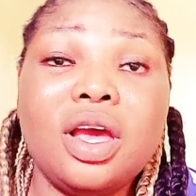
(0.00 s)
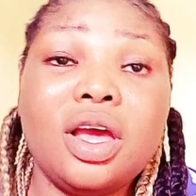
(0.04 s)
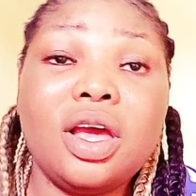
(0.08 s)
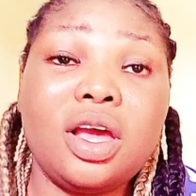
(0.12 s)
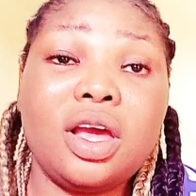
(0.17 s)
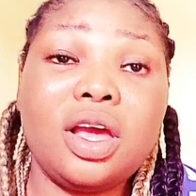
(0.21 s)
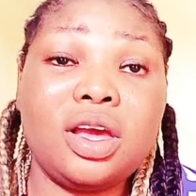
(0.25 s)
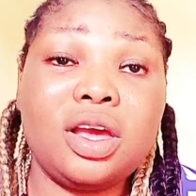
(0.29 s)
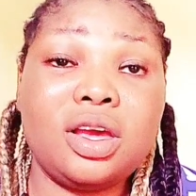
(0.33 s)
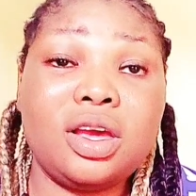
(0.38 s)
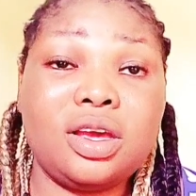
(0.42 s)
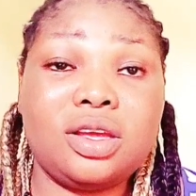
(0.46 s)

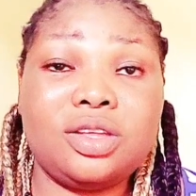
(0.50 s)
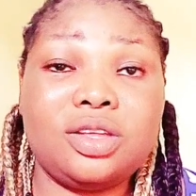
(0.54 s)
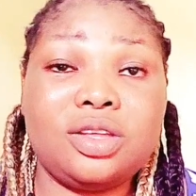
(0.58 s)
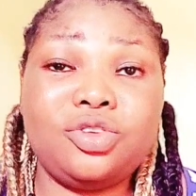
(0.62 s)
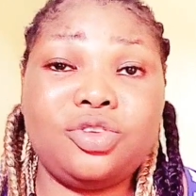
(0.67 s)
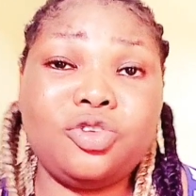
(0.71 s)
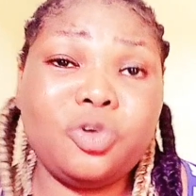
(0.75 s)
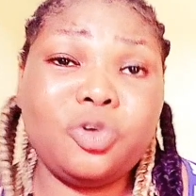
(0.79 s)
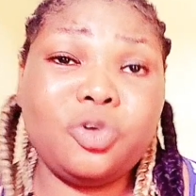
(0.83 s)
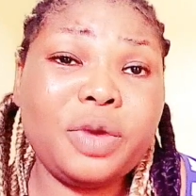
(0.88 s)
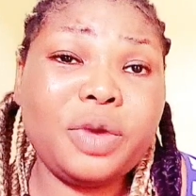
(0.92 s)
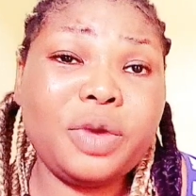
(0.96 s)
and
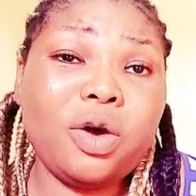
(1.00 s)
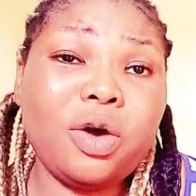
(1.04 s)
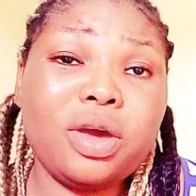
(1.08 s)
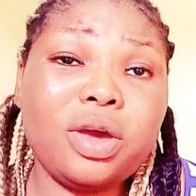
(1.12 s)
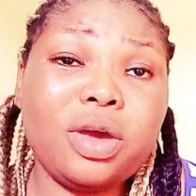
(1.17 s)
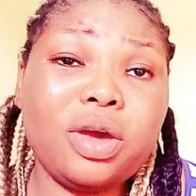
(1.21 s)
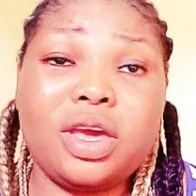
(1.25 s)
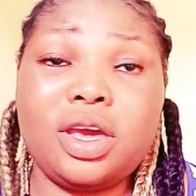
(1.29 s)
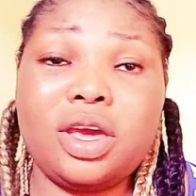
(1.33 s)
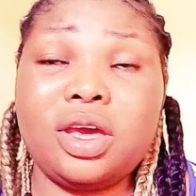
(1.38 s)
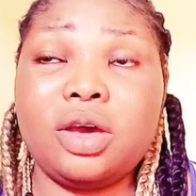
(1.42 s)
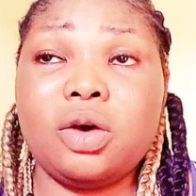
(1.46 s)
you'll be
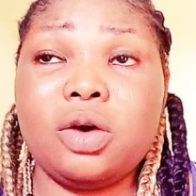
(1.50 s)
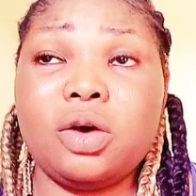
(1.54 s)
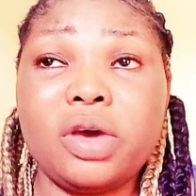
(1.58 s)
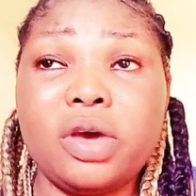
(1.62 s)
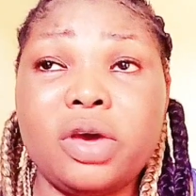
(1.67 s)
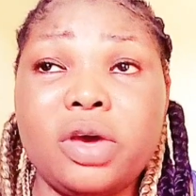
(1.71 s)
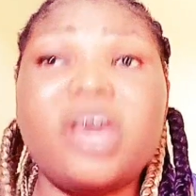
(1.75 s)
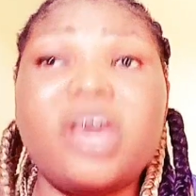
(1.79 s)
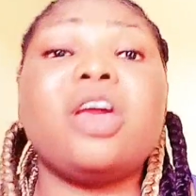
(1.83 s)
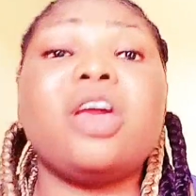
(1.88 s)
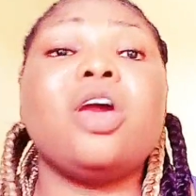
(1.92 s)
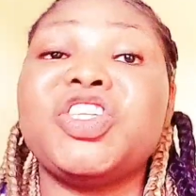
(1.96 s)
okay.
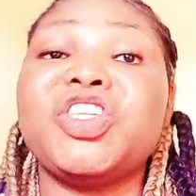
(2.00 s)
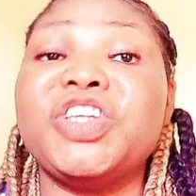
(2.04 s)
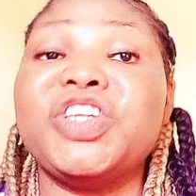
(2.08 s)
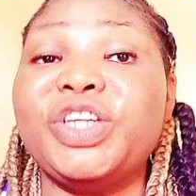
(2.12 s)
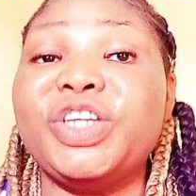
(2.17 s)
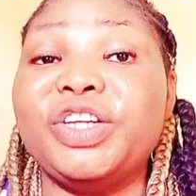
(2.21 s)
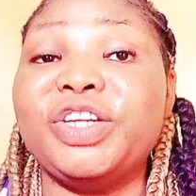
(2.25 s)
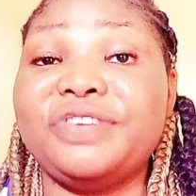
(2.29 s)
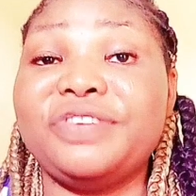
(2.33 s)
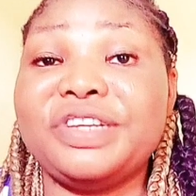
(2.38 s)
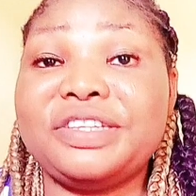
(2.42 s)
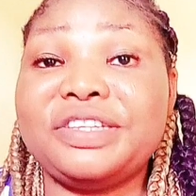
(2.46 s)
So
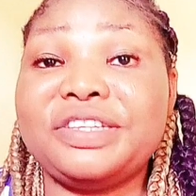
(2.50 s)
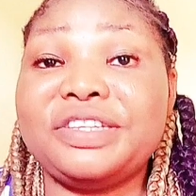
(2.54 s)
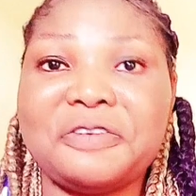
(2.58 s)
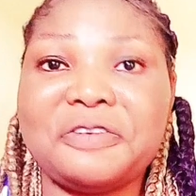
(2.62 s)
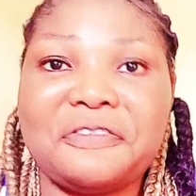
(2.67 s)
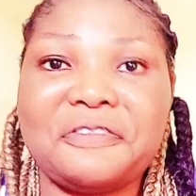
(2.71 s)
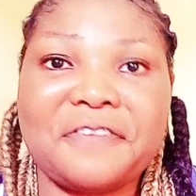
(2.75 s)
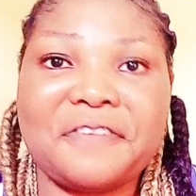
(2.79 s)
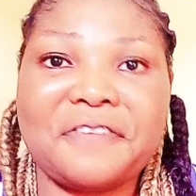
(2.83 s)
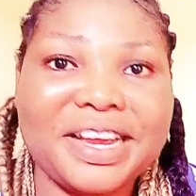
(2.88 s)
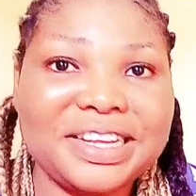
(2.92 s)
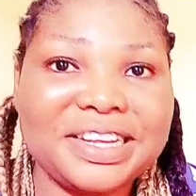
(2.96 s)
lovelies, if
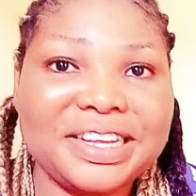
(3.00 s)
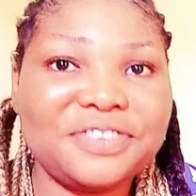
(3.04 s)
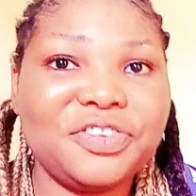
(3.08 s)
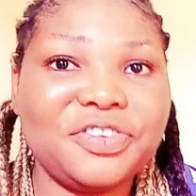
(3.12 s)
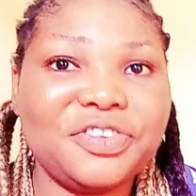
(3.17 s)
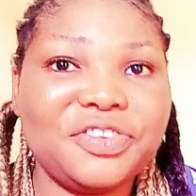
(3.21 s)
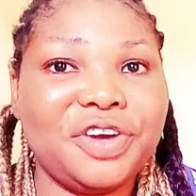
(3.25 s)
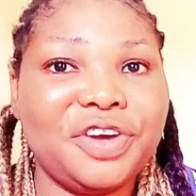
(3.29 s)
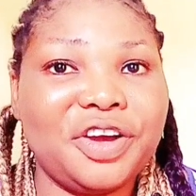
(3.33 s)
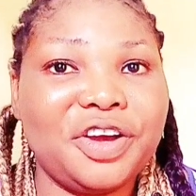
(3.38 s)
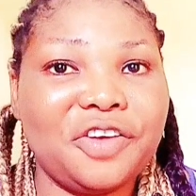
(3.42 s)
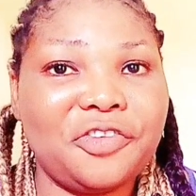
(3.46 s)
you find this
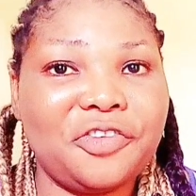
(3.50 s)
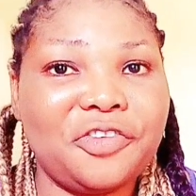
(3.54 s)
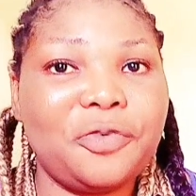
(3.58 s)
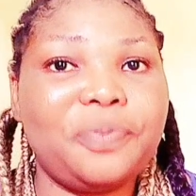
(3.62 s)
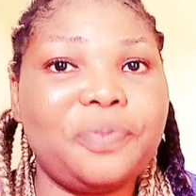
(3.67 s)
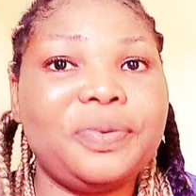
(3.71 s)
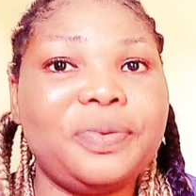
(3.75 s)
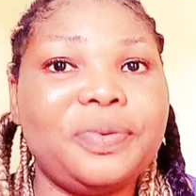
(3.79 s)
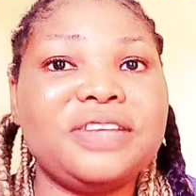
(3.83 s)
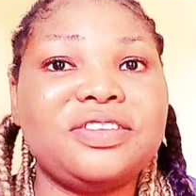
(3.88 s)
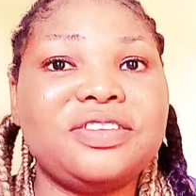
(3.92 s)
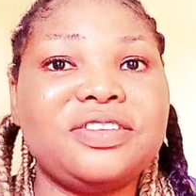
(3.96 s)
video helpful,
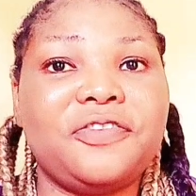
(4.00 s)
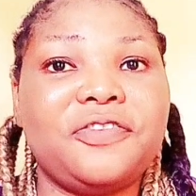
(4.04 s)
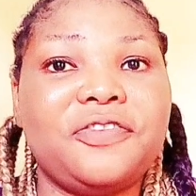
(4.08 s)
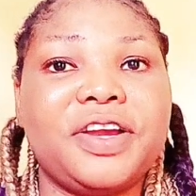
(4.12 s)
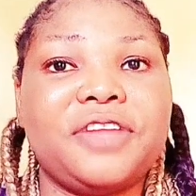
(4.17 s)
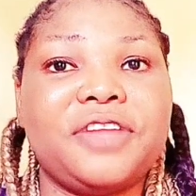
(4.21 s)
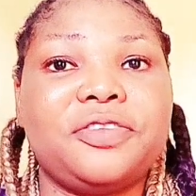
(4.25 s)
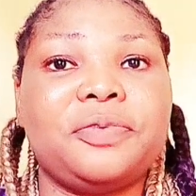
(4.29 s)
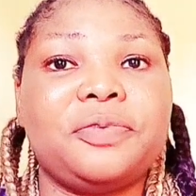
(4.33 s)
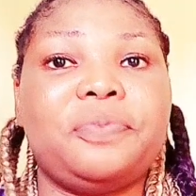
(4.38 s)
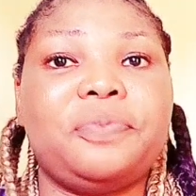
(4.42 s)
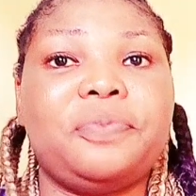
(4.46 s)
please don't
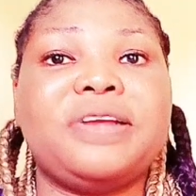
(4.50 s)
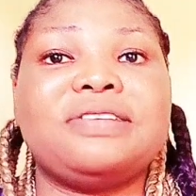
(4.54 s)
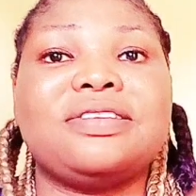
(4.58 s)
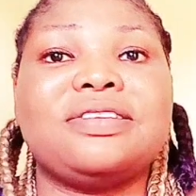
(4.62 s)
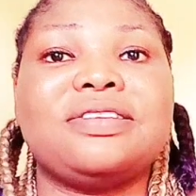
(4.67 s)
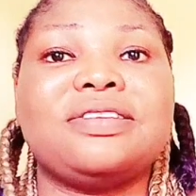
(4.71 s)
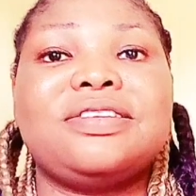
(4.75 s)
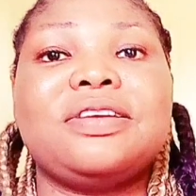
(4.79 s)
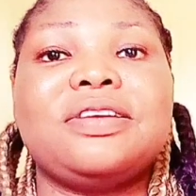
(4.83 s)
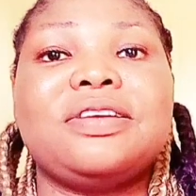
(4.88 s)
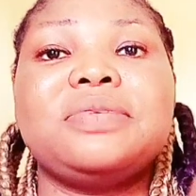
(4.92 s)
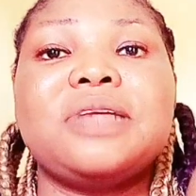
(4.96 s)
forget to press
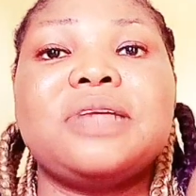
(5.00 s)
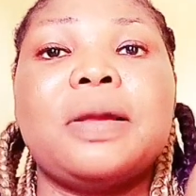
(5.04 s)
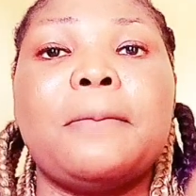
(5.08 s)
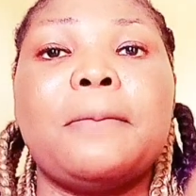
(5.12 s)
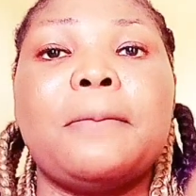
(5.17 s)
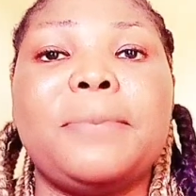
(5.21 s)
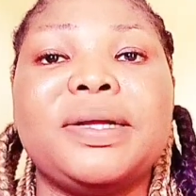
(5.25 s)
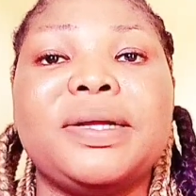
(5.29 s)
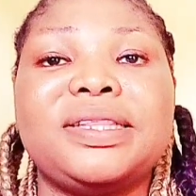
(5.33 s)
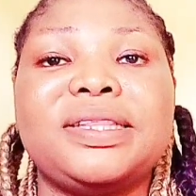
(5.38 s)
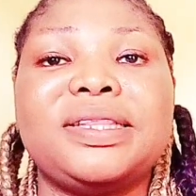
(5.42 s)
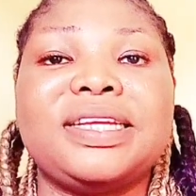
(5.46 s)
the thumbs
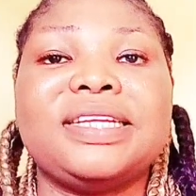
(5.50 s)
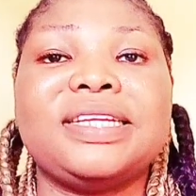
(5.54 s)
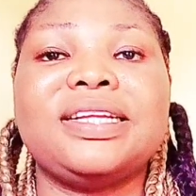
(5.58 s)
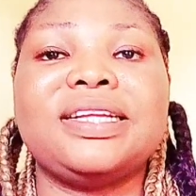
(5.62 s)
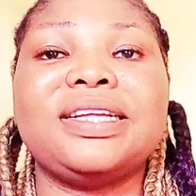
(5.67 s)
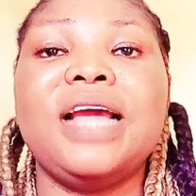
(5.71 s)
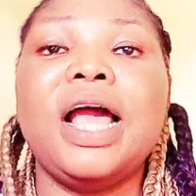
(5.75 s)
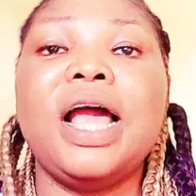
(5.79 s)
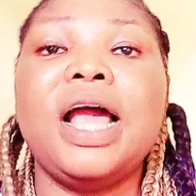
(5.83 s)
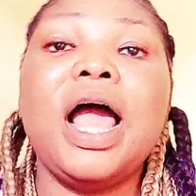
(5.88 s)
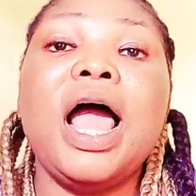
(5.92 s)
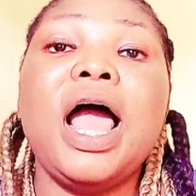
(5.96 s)
up
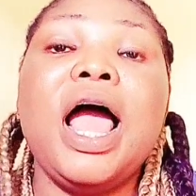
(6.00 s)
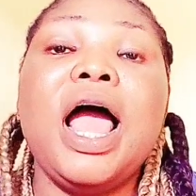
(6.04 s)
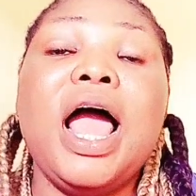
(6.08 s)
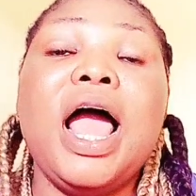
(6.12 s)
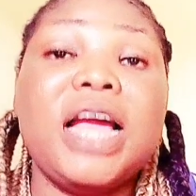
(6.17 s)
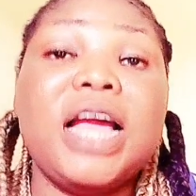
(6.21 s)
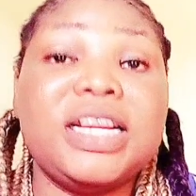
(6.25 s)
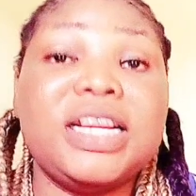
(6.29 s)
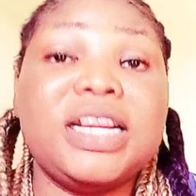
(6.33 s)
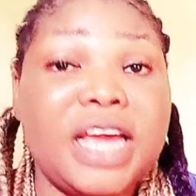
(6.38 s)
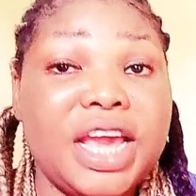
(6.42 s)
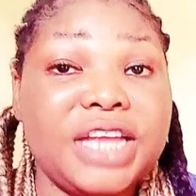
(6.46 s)
button
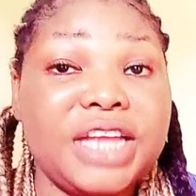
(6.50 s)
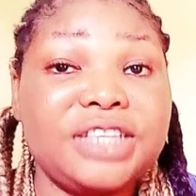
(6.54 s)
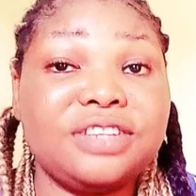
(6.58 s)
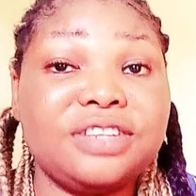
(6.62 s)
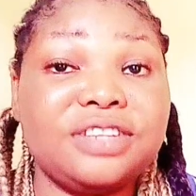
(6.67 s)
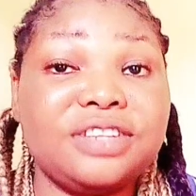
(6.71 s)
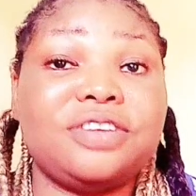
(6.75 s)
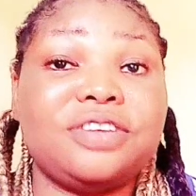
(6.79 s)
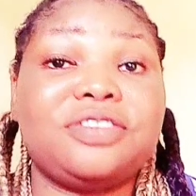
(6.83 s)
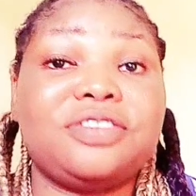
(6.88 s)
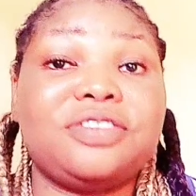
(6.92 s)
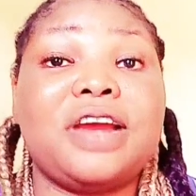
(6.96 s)
and hit
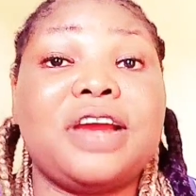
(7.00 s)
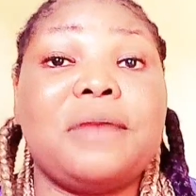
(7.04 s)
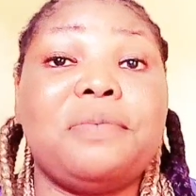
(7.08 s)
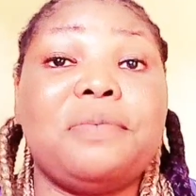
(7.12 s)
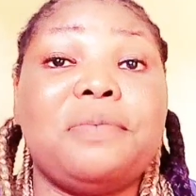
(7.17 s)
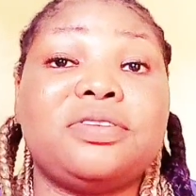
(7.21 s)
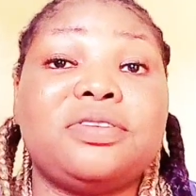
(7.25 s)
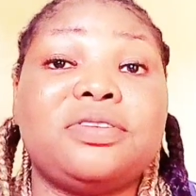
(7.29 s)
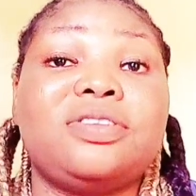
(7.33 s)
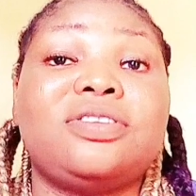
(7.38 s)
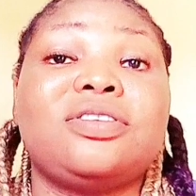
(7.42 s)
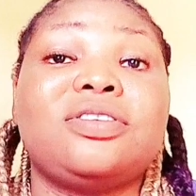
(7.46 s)
the subscribe
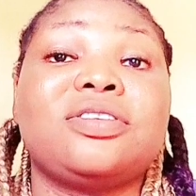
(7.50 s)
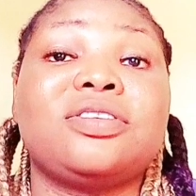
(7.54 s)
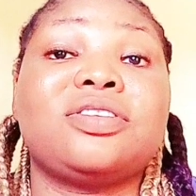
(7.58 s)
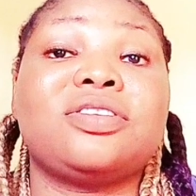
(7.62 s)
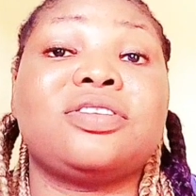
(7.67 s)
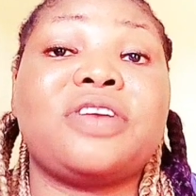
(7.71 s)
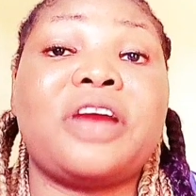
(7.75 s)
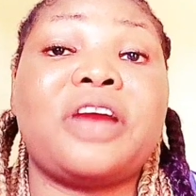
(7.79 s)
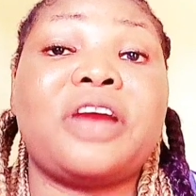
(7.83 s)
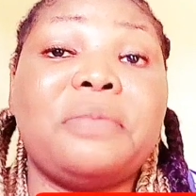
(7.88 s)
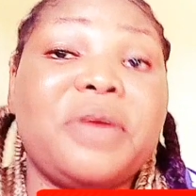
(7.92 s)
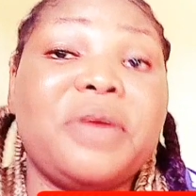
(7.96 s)
button to
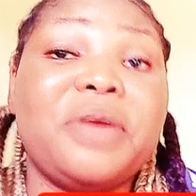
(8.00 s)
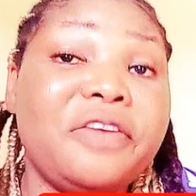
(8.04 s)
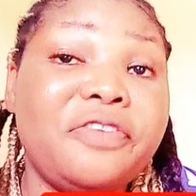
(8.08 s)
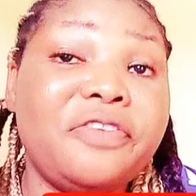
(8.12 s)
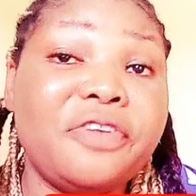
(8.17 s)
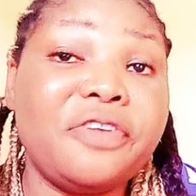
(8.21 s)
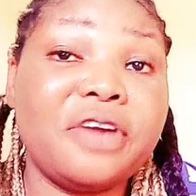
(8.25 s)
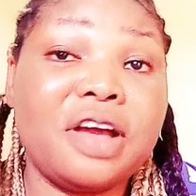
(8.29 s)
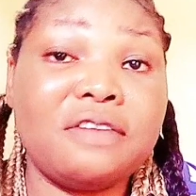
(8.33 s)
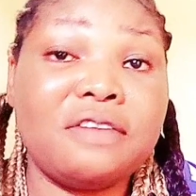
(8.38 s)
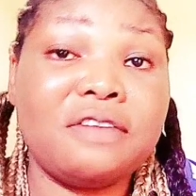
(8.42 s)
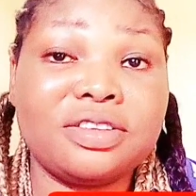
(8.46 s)
subscribe
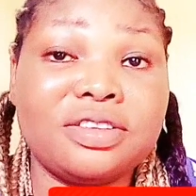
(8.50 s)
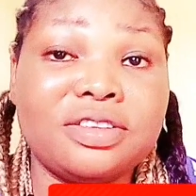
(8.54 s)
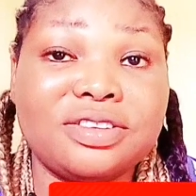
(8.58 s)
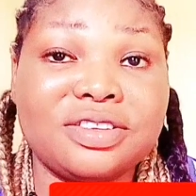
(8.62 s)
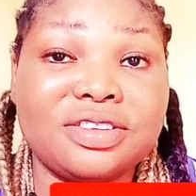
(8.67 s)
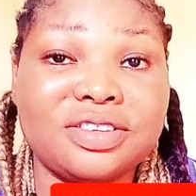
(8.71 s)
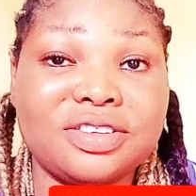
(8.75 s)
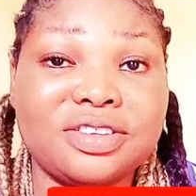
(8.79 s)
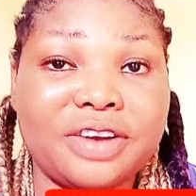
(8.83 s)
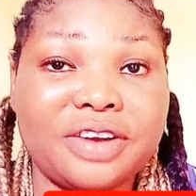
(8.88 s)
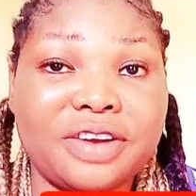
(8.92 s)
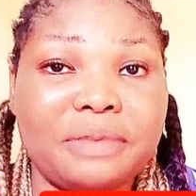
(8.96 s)
if you haven't
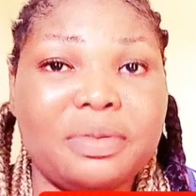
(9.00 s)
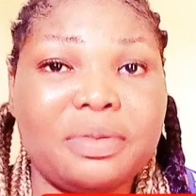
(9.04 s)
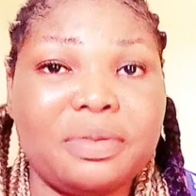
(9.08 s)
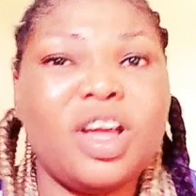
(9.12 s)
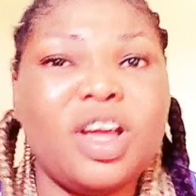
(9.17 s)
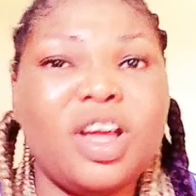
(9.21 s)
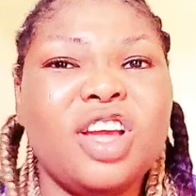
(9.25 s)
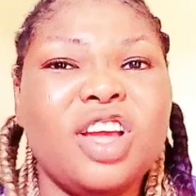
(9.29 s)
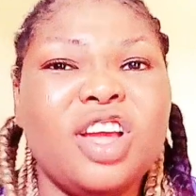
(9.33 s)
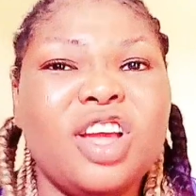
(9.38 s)
subscribed.